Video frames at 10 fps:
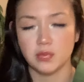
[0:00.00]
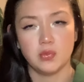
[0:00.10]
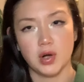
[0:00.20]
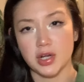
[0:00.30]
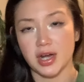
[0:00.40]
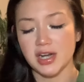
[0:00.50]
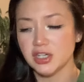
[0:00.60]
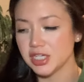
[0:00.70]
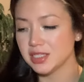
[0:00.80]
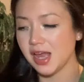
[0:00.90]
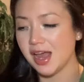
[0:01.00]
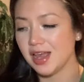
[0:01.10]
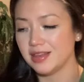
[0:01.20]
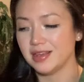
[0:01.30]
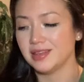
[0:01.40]
where your energy's at,
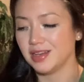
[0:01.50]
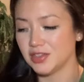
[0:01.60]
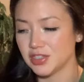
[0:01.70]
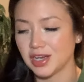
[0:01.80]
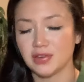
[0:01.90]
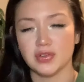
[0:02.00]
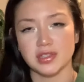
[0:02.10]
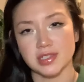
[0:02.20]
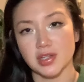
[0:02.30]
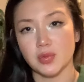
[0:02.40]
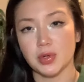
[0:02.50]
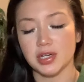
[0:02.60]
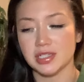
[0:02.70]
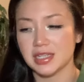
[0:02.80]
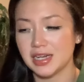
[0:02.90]
and then the other side for this other
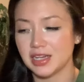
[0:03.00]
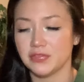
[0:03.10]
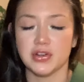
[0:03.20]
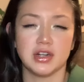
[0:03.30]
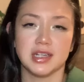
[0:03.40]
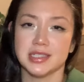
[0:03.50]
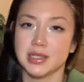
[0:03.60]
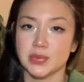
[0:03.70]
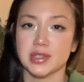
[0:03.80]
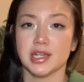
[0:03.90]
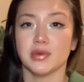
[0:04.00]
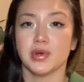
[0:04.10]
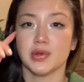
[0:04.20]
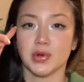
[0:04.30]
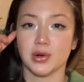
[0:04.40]
person. If you're not dealing with
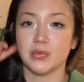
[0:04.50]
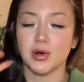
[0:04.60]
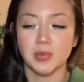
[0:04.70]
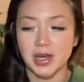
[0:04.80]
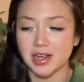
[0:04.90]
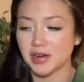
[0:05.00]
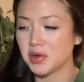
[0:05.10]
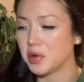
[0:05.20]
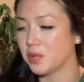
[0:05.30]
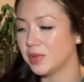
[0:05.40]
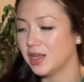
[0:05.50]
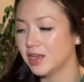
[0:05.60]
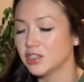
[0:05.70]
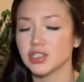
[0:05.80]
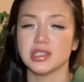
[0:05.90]
anyone, you're a robot at home,
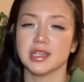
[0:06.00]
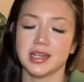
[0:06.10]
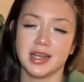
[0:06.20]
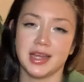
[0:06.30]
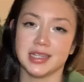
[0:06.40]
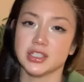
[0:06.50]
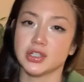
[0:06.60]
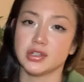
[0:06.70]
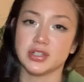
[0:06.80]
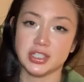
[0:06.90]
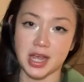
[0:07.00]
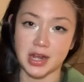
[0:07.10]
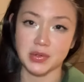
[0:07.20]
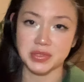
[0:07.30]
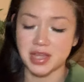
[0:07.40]
just look at it as your
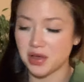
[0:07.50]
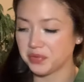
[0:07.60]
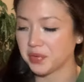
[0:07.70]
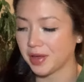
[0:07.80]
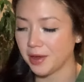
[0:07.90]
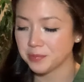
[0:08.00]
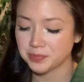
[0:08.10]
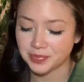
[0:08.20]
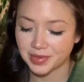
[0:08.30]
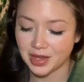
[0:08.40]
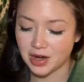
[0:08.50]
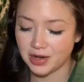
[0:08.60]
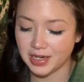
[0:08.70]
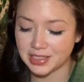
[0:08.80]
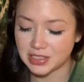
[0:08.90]
shadow self, okay? All
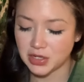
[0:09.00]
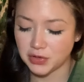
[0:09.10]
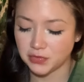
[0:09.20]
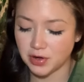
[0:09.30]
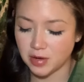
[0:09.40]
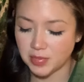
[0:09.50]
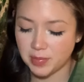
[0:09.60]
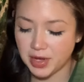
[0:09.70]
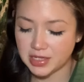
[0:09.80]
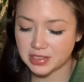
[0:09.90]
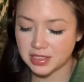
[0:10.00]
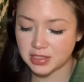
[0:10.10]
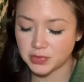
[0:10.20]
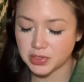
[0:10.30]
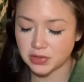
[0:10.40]
right, so for all my Pisces,
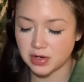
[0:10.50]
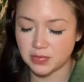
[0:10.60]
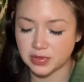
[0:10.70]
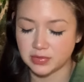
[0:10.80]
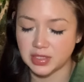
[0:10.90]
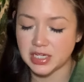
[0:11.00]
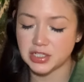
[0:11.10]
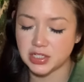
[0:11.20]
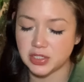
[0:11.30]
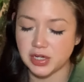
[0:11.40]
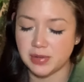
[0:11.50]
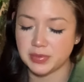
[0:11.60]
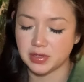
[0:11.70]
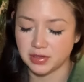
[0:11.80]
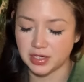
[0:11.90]
what's going on with the relationships
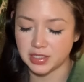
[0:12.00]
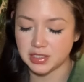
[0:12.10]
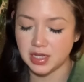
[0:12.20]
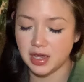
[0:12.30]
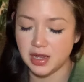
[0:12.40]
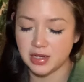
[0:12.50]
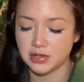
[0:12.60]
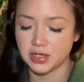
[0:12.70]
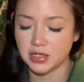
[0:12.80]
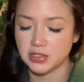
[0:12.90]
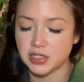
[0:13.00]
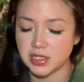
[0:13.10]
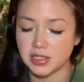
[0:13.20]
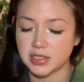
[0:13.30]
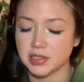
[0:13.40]
on their side, their
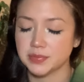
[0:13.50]
energies?